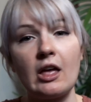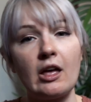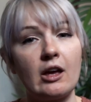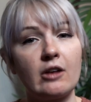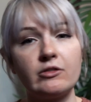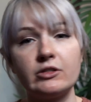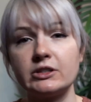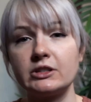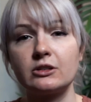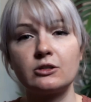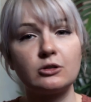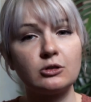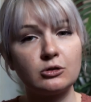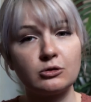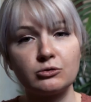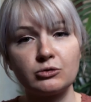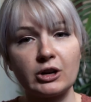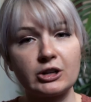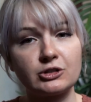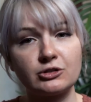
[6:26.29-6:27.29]
Every single
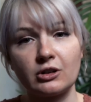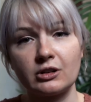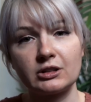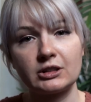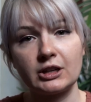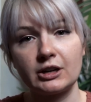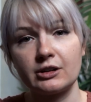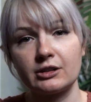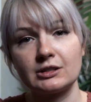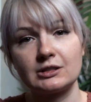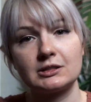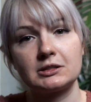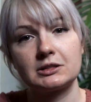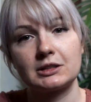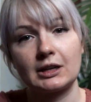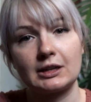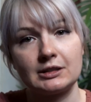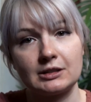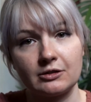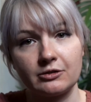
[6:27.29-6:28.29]
restaurant there is
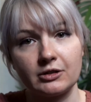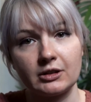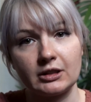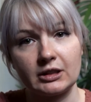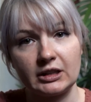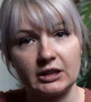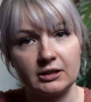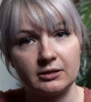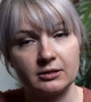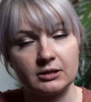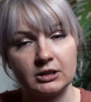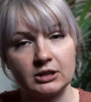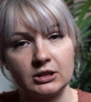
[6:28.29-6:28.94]
designed differently.